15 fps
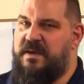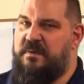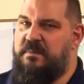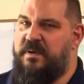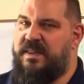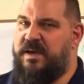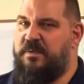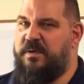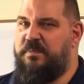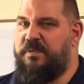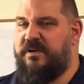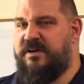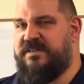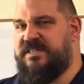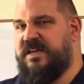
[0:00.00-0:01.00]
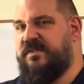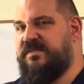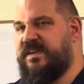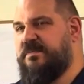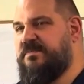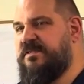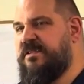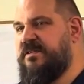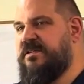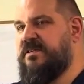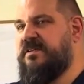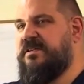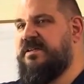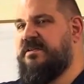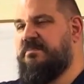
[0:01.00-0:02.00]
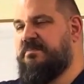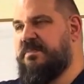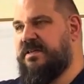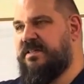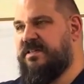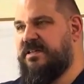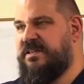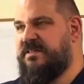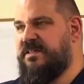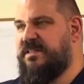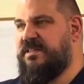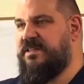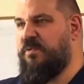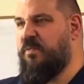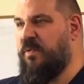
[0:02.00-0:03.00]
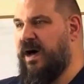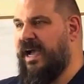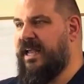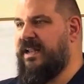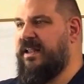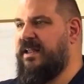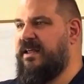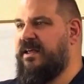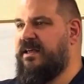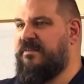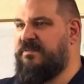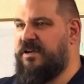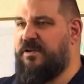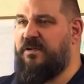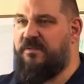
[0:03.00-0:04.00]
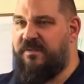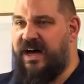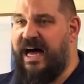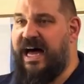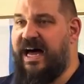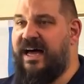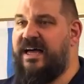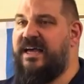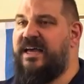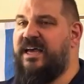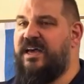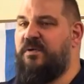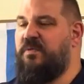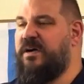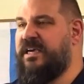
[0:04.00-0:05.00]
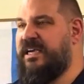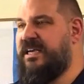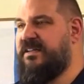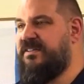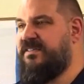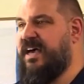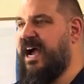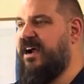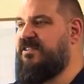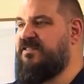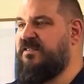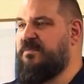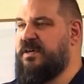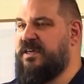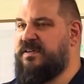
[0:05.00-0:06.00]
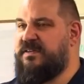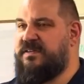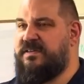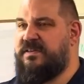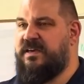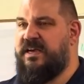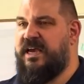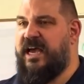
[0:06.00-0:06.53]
But then we put ourselves up to the white of YHVH and what he desires from us.